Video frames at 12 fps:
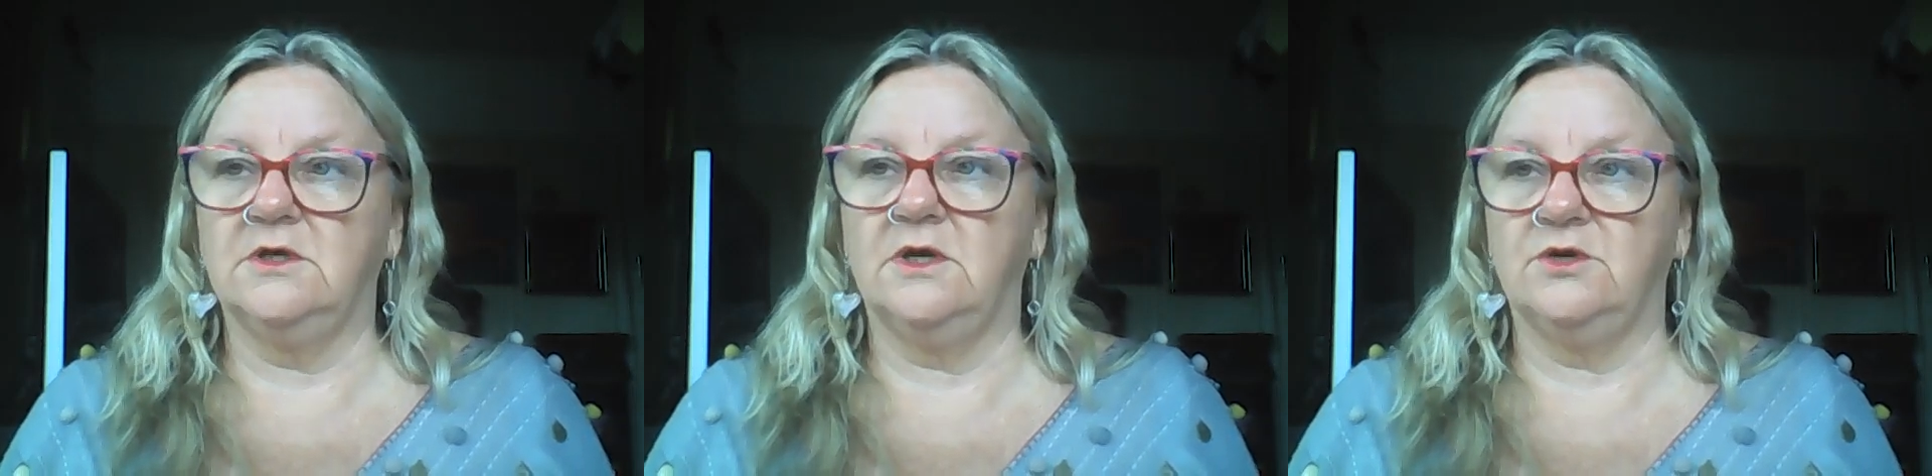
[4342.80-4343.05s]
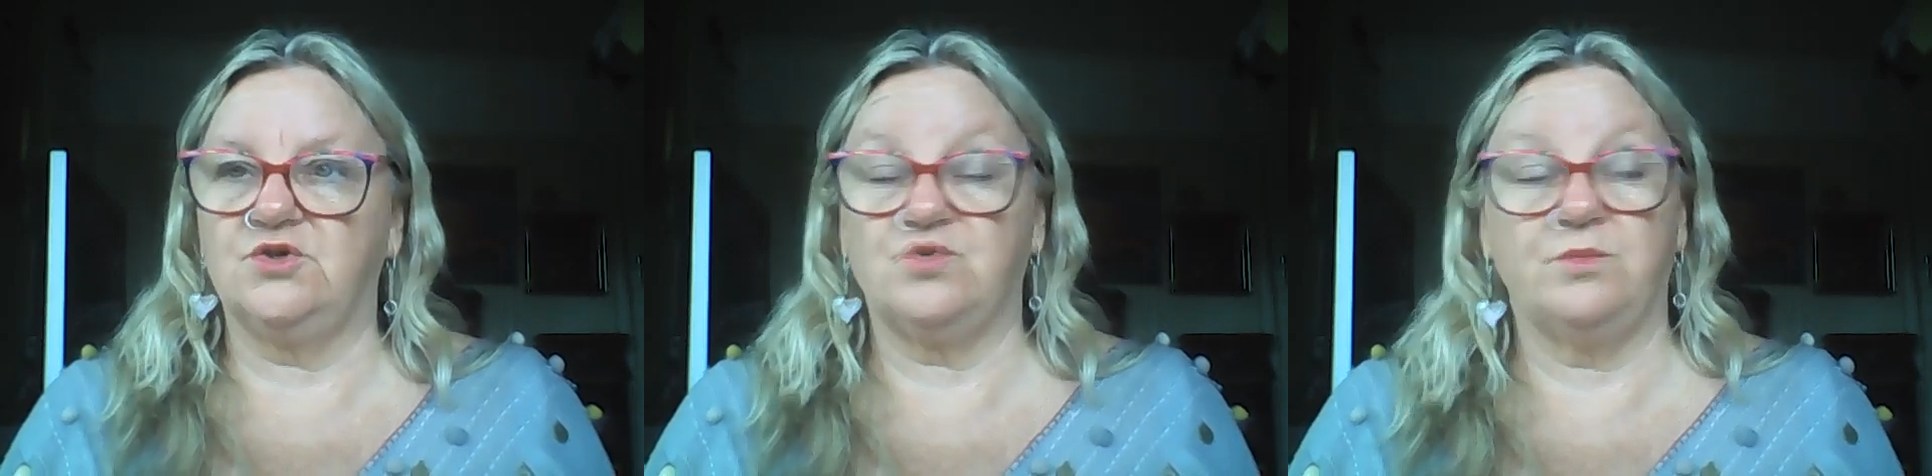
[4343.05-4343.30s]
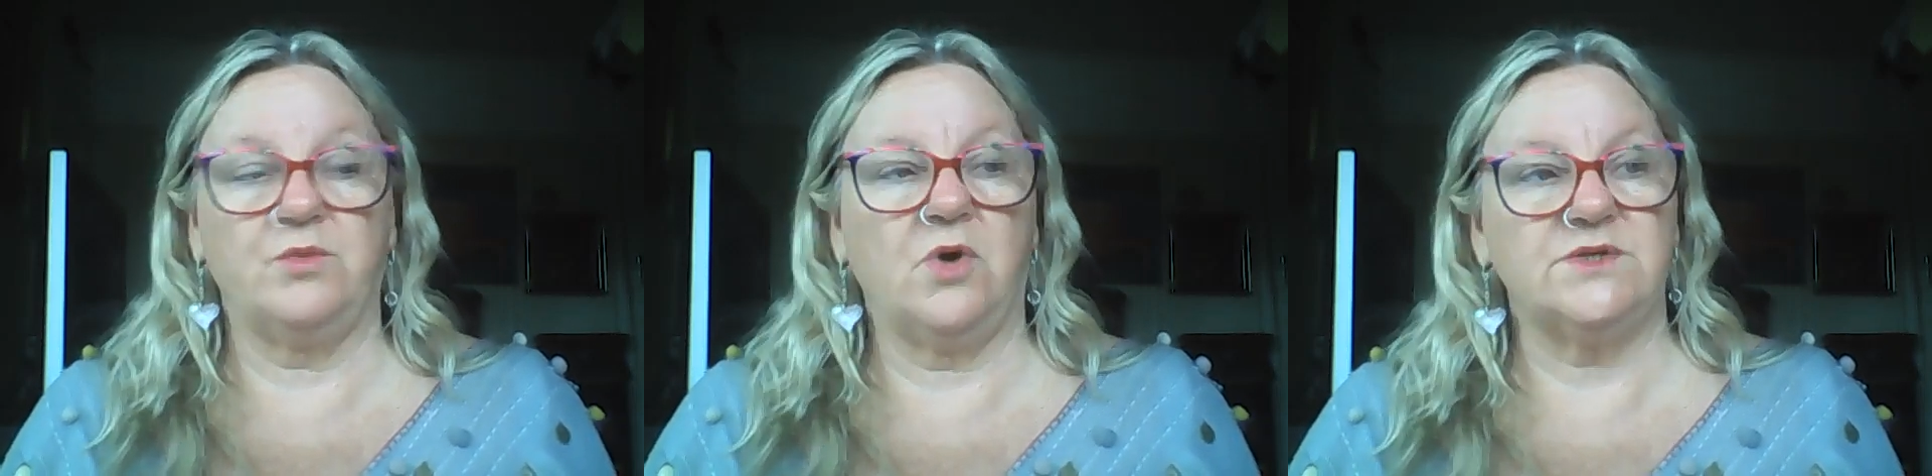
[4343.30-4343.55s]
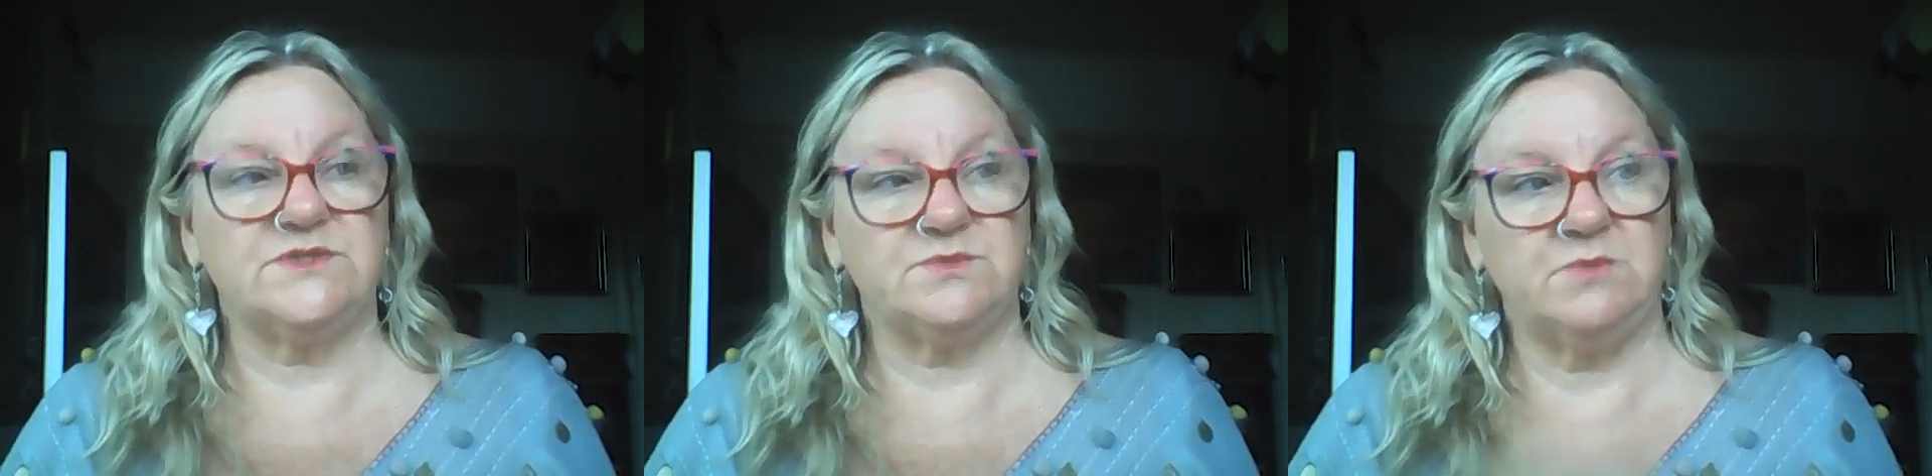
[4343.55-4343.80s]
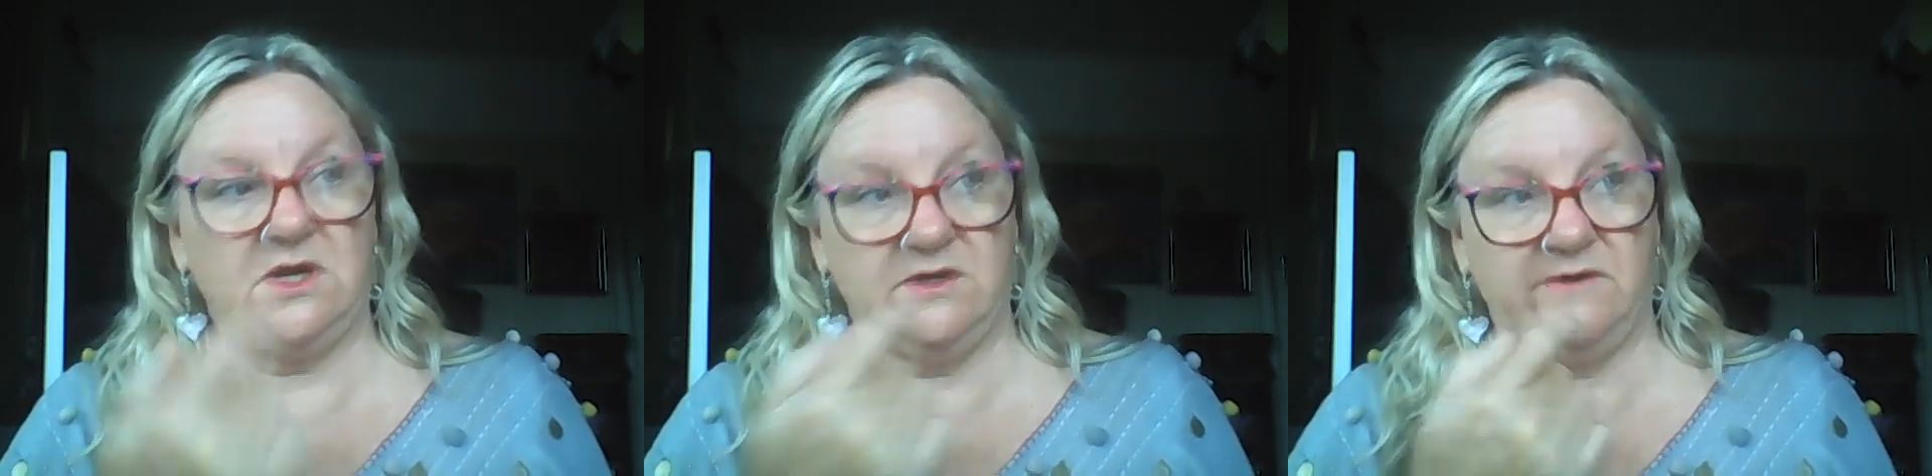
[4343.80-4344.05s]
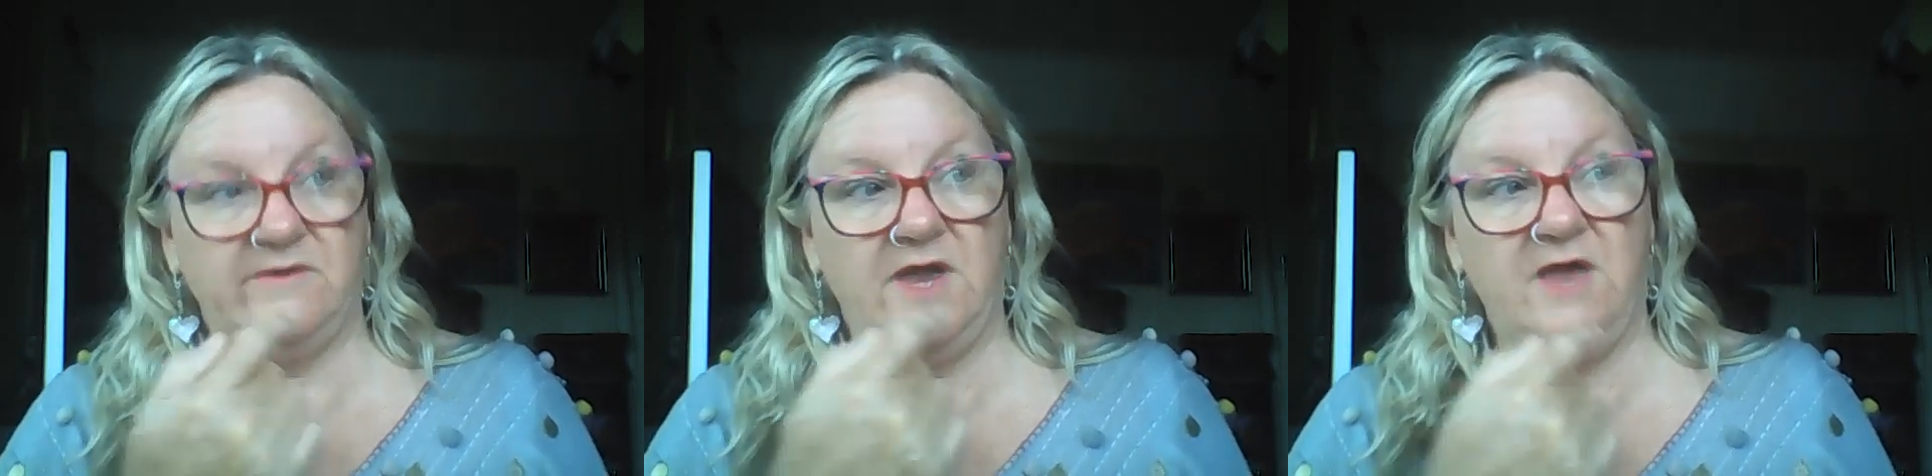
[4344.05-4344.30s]
Which reminds me I
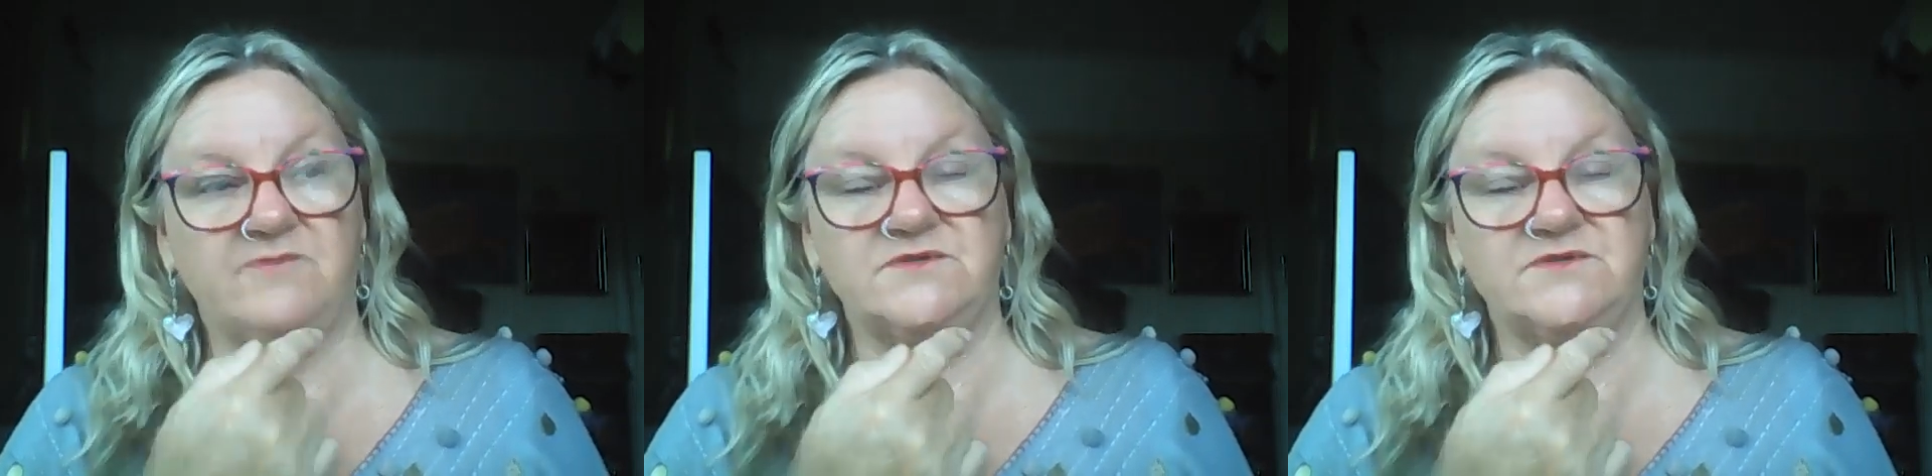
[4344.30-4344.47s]
have